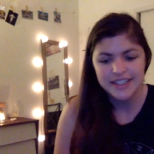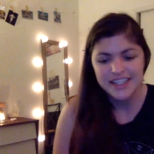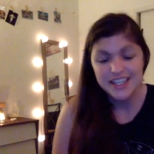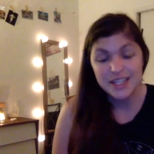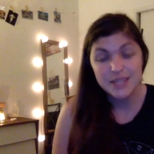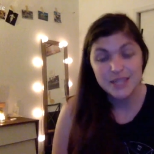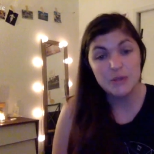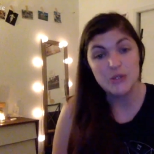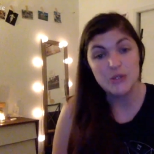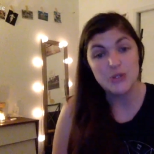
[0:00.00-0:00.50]

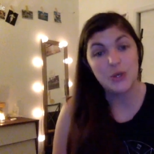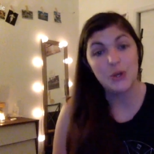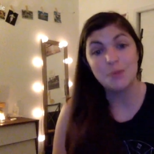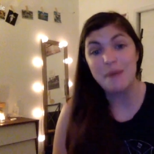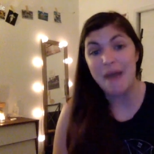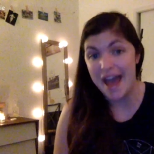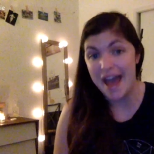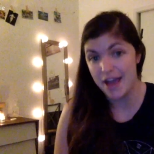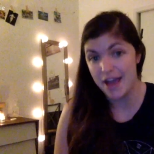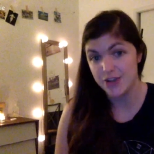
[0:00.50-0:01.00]
the musical
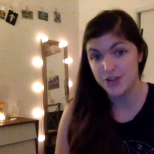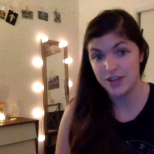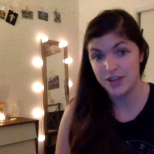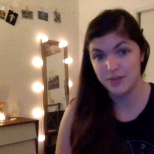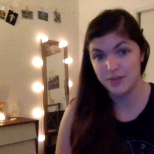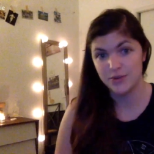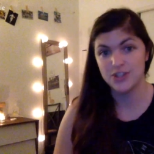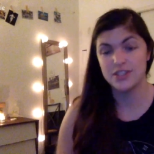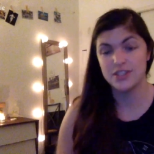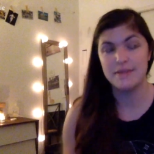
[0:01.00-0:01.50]
Passion,
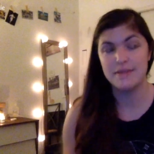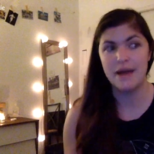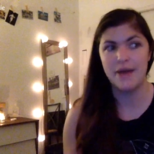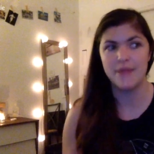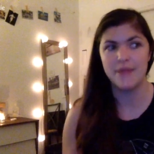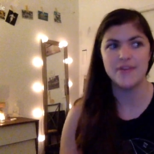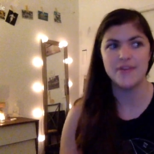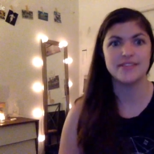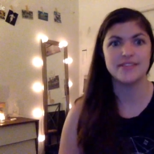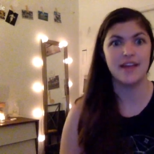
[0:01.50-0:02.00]
which is about
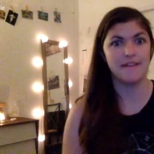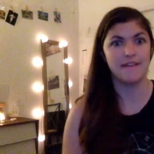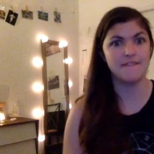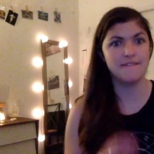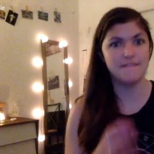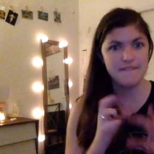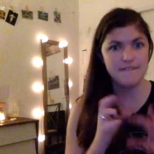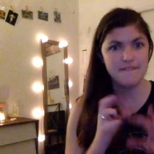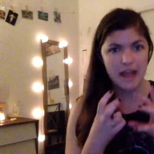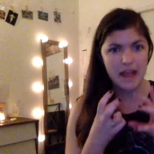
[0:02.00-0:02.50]
this like
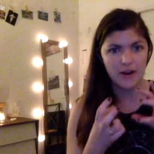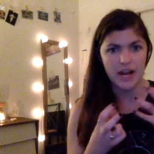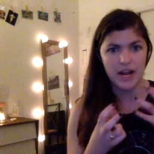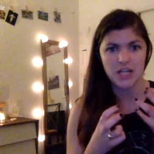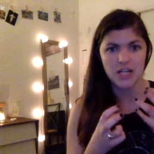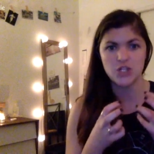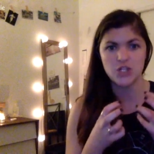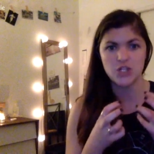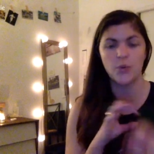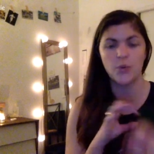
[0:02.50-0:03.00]
very
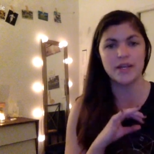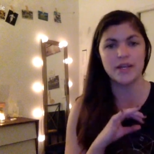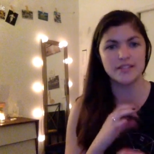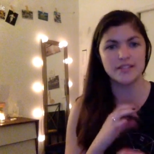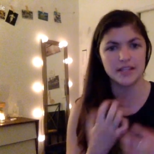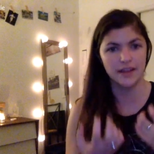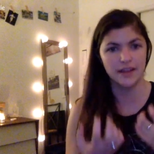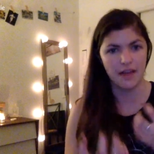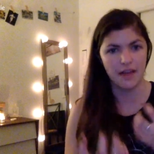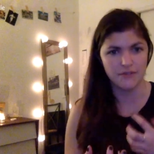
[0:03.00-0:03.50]

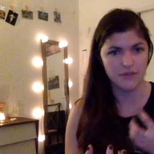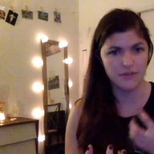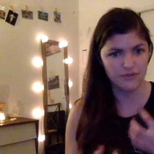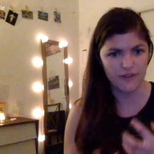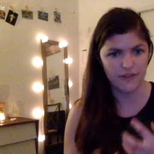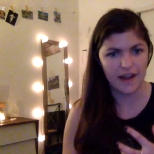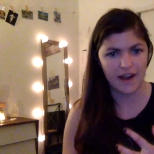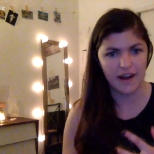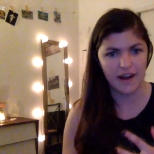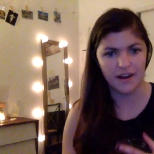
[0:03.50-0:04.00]
twisted love
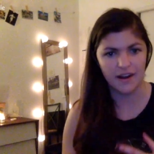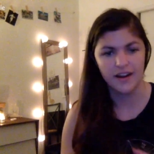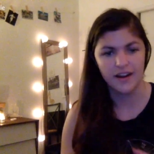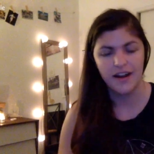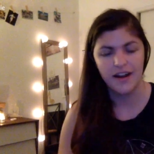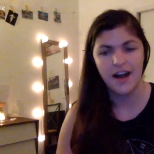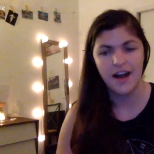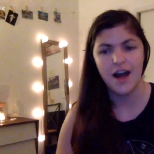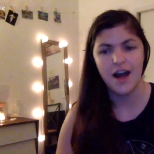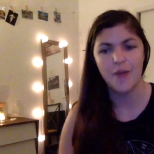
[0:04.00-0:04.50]
affair,
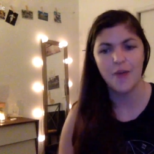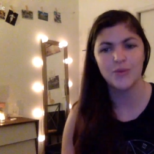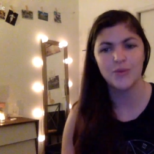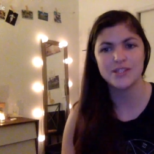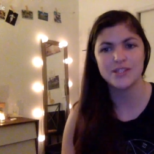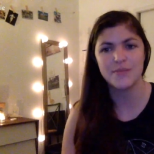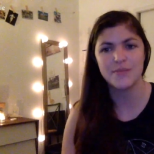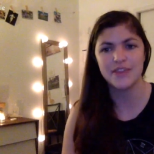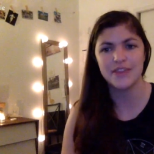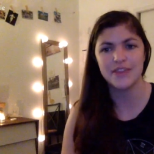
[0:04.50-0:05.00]
was
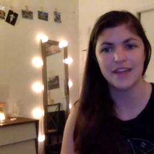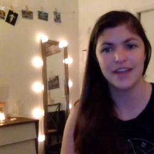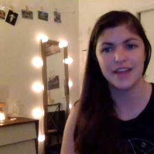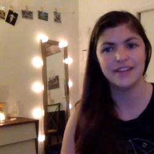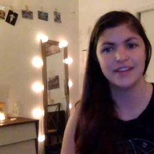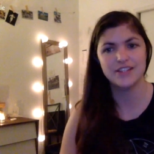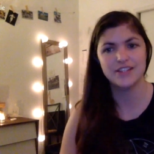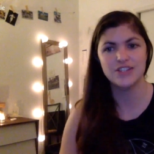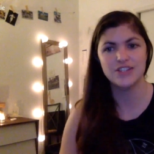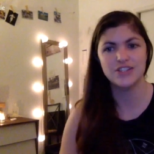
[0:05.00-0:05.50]
something that I
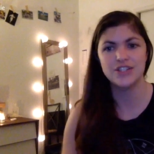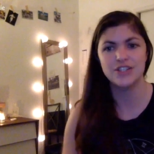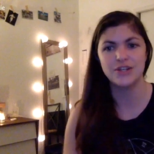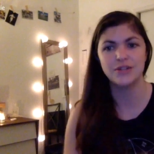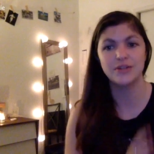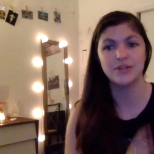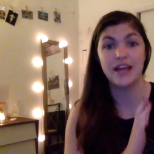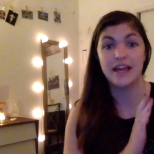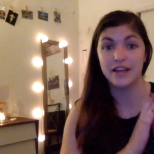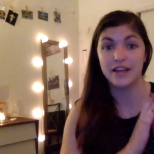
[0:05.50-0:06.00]
listened to
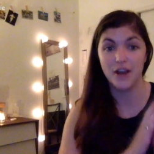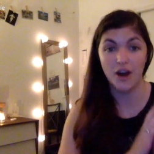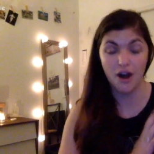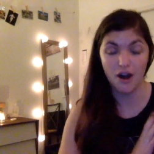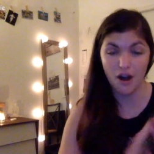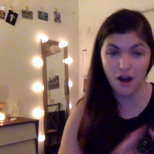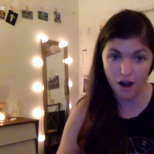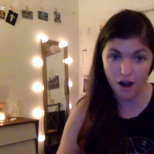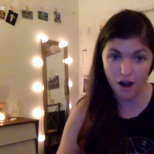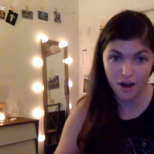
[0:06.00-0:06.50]
like
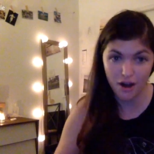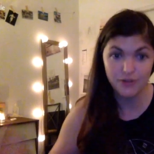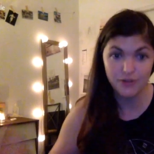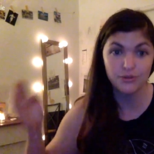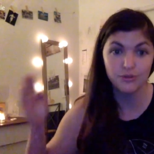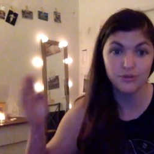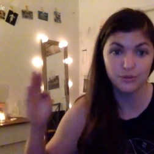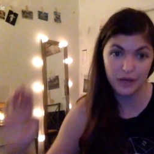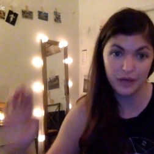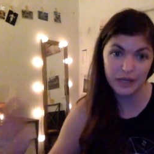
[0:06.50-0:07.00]

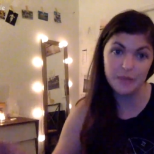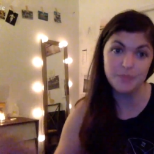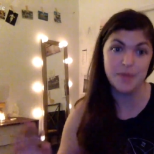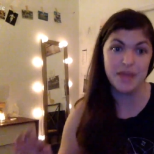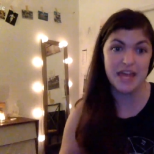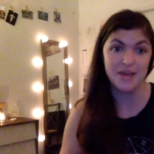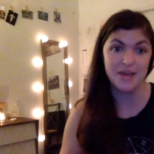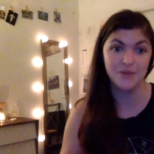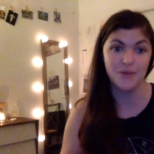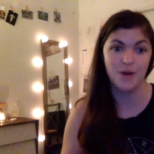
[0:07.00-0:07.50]
on
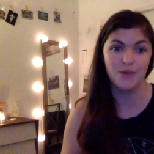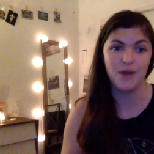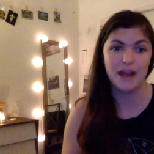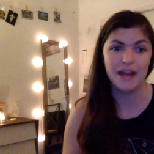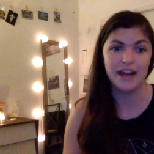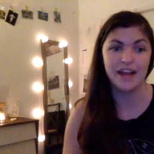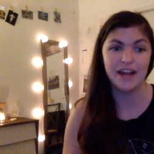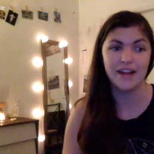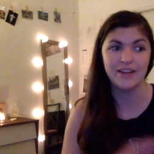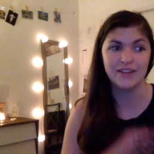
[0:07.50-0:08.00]
repeat while
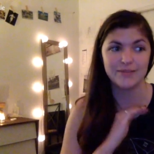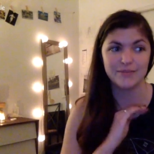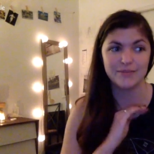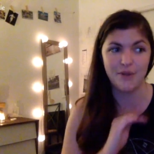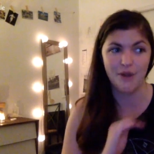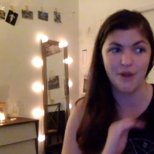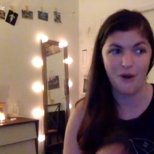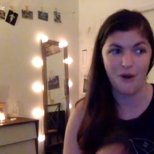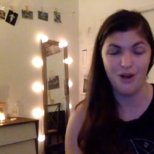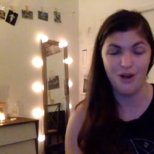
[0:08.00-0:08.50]
writing
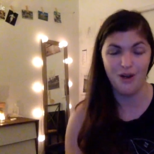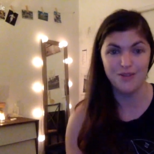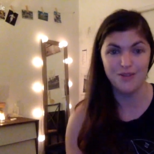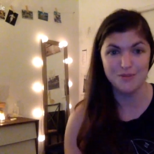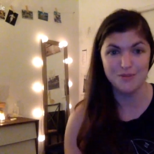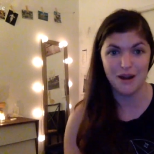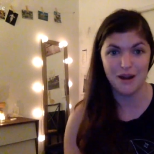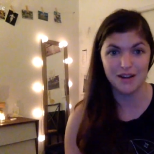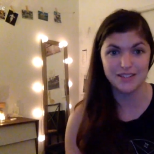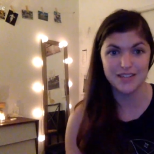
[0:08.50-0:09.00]
all
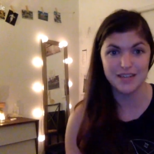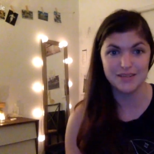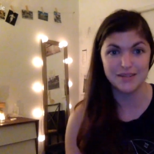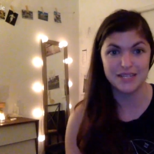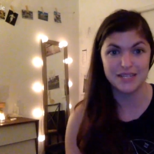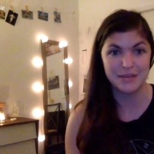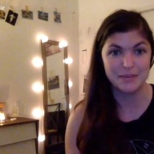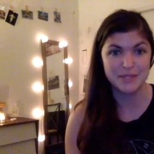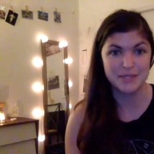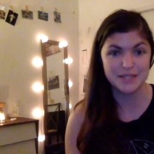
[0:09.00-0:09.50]
of the Mark
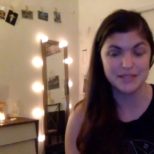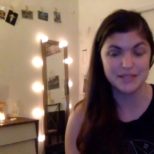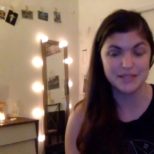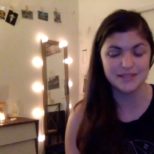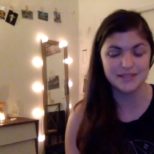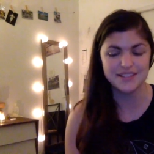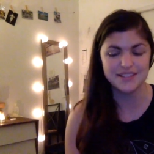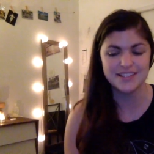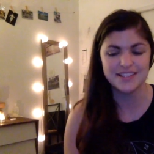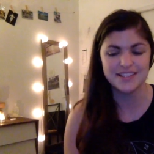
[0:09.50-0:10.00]
Damien
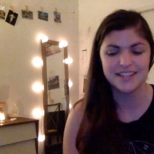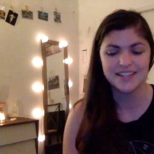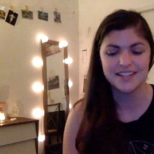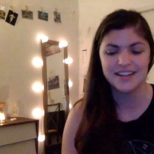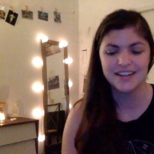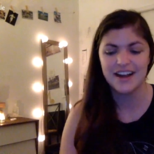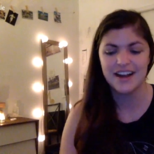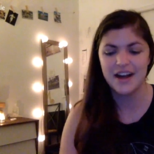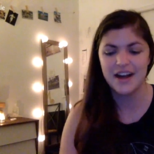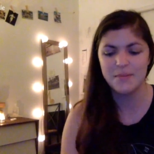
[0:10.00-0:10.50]
episodes,
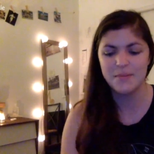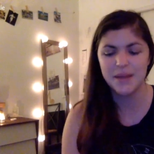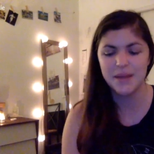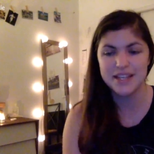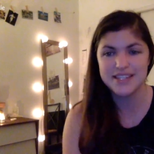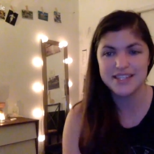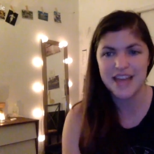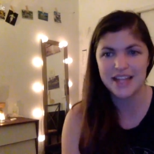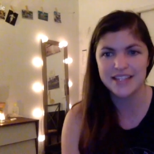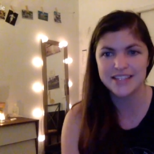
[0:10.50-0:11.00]

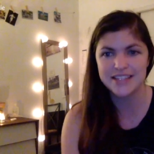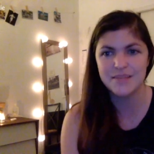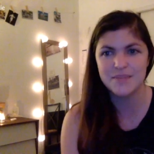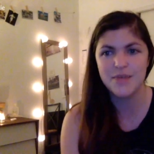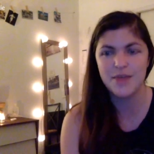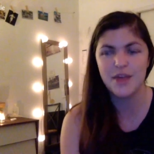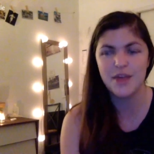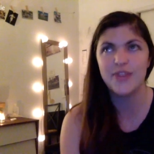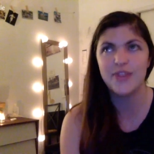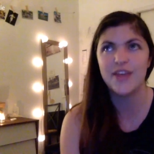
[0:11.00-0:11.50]
because that's
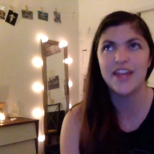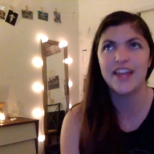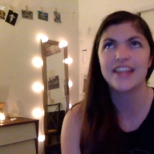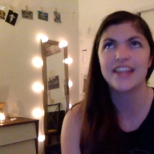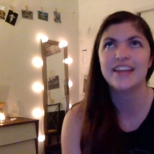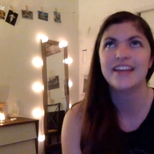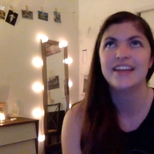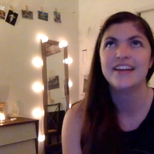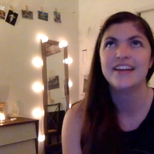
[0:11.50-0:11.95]
something that